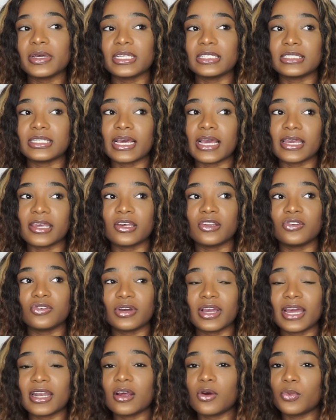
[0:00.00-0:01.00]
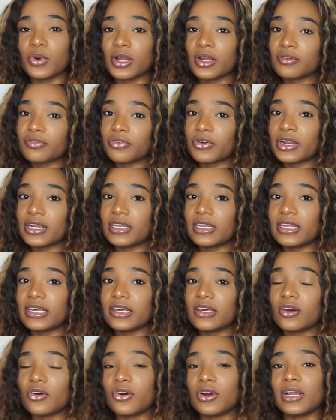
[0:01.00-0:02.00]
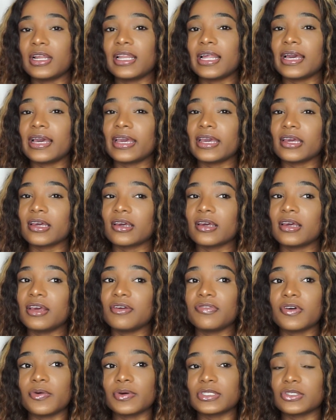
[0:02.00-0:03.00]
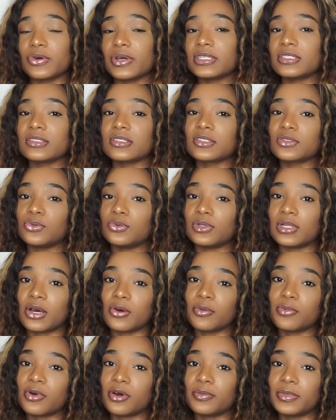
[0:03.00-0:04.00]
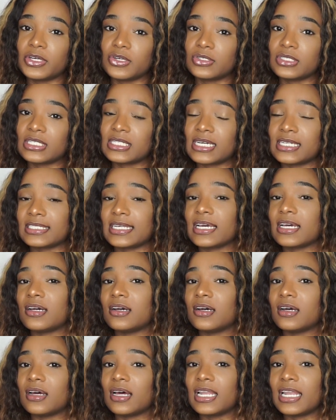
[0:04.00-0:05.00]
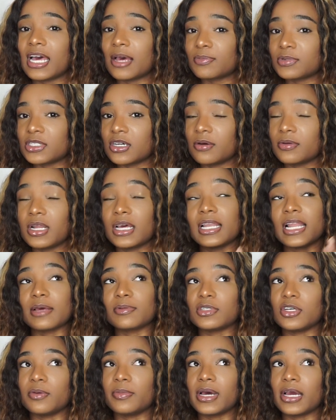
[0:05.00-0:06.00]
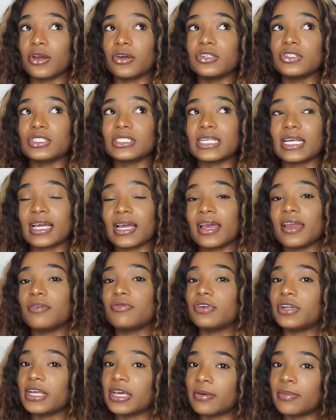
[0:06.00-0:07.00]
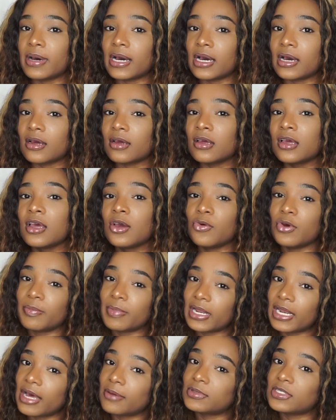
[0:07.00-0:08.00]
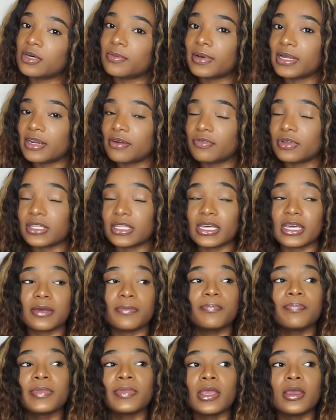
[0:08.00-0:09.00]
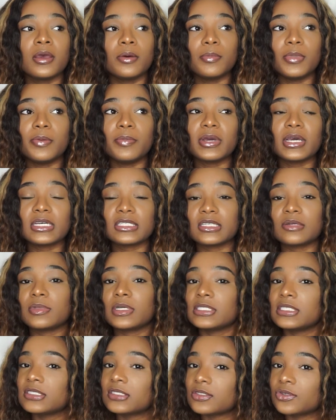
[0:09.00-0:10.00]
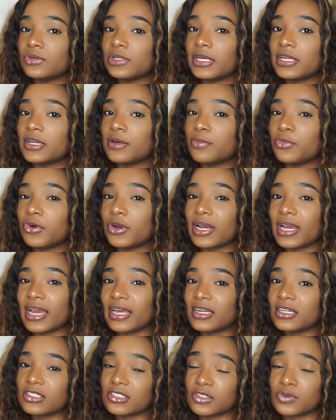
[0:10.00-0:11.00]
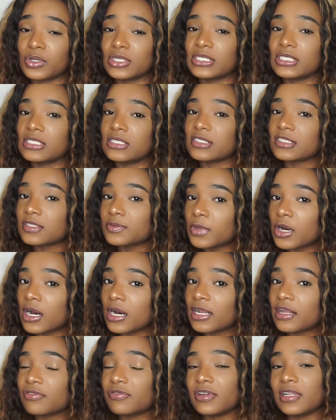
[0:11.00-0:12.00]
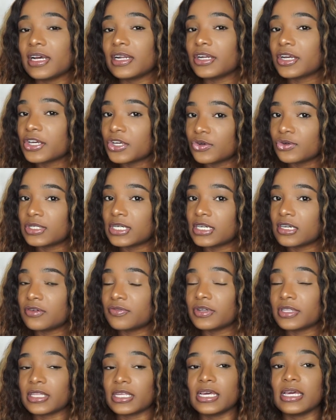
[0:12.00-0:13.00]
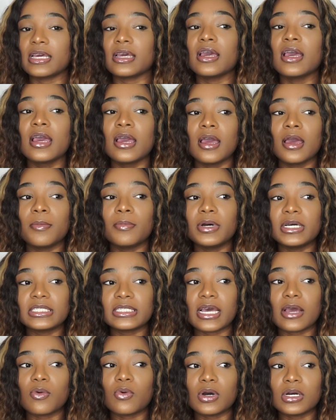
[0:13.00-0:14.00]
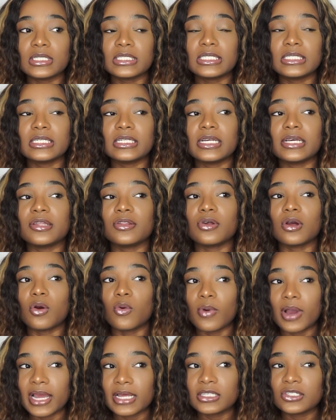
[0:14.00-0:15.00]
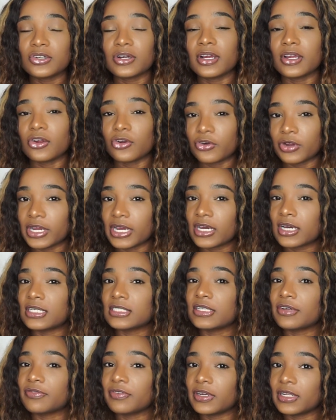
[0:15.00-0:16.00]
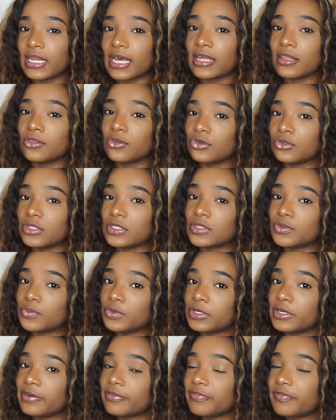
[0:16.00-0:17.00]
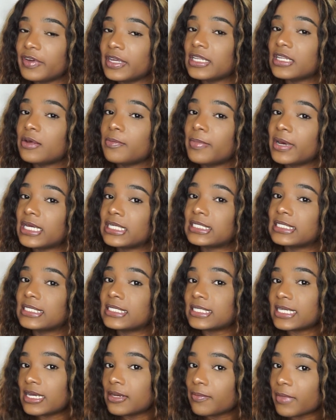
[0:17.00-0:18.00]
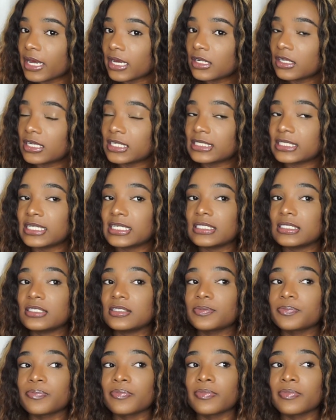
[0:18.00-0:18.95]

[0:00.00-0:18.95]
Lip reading: is like, you know, kind of work friendly, or like if I was going to school, I would probably use this as like a laptop, not laptop bag, I would use it like an everyday bag with my laptop and everything. But because I'm not in school anymore, I kind of just wanted the small. I feel like they're cute and everything, but I wanted either a white or a gray because I felt like those would fit the best in my closet,